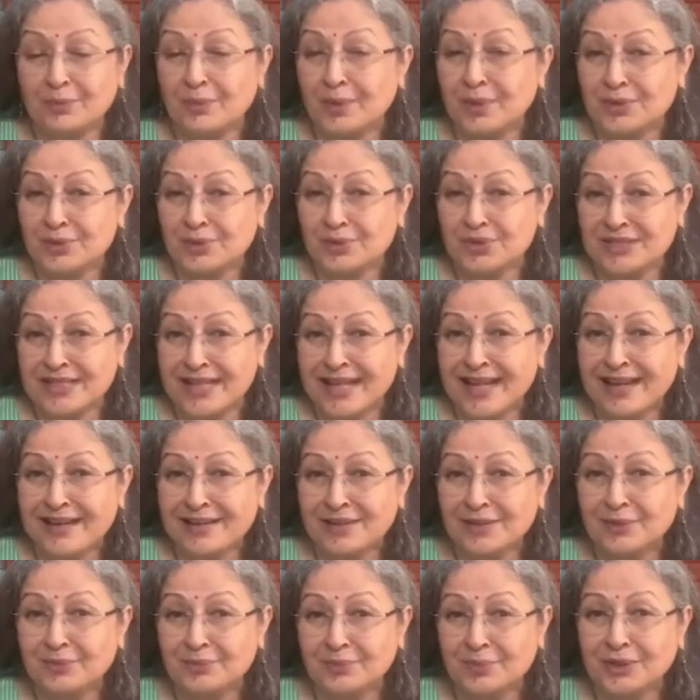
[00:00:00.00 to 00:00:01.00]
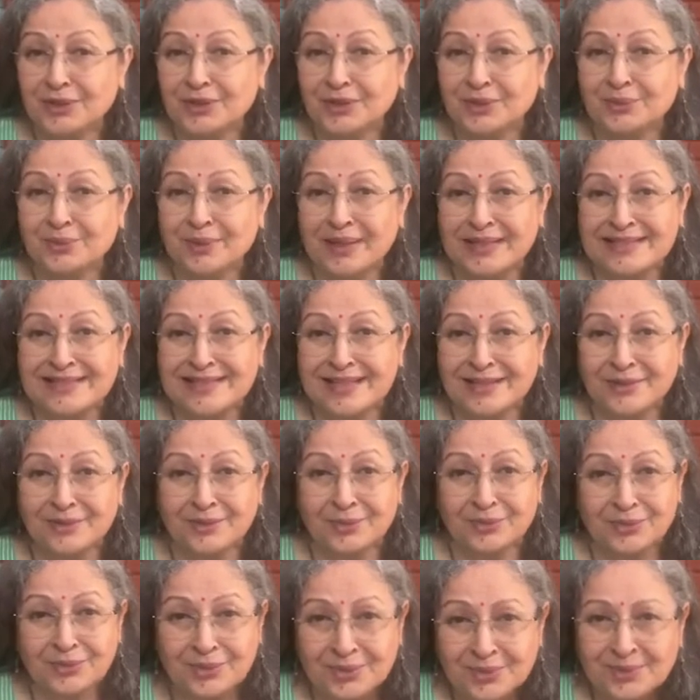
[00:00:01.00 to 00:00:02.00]
want to share with you and take
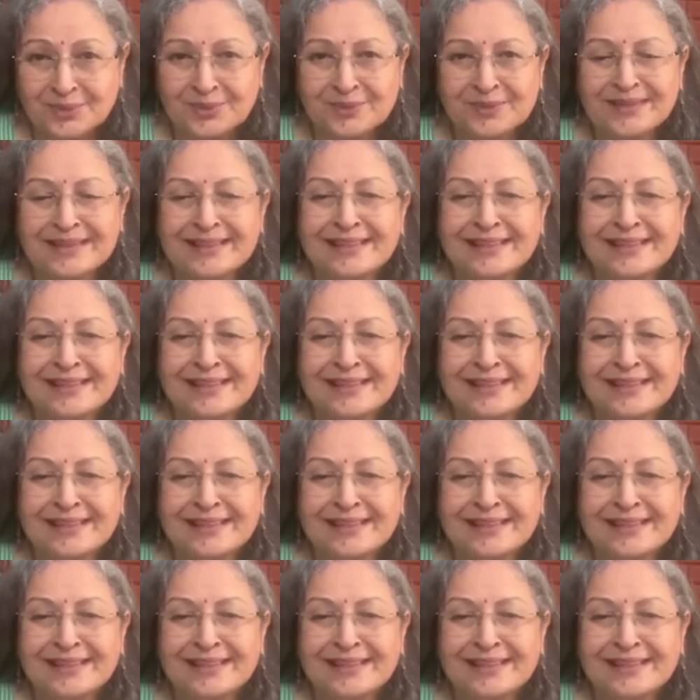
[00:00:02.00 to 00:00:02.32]
you through,